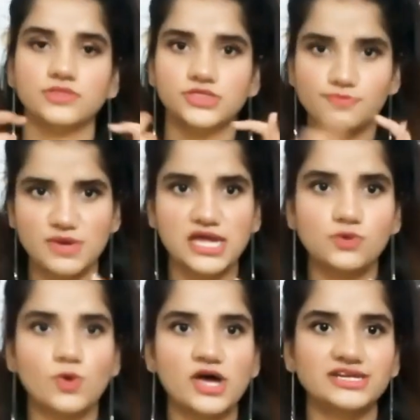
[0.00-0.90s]
The main
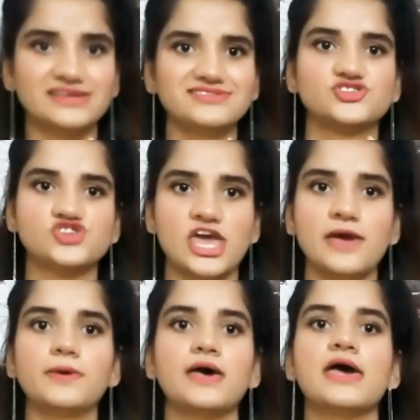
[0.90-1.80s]
one is shape
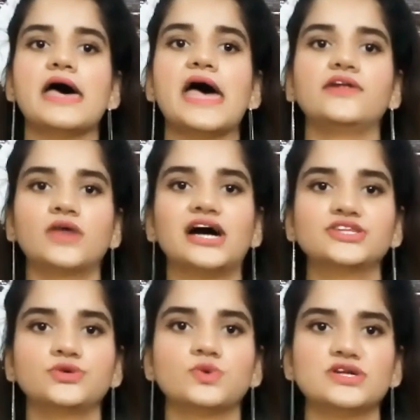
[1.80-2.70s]
and the
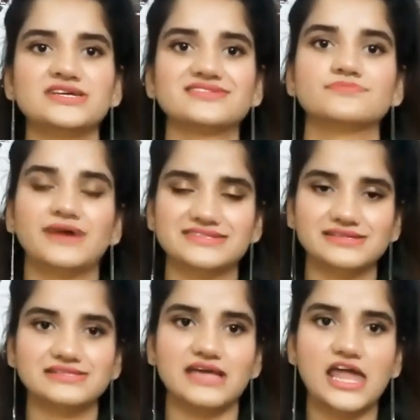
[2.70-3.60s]
other one is
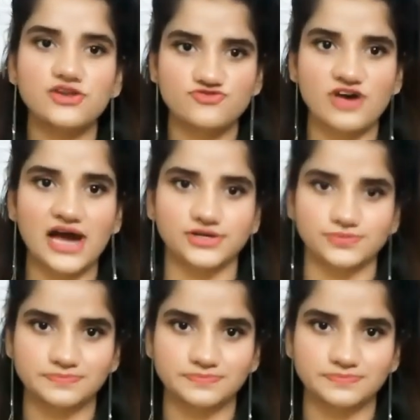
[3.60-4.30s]
muscles and fat.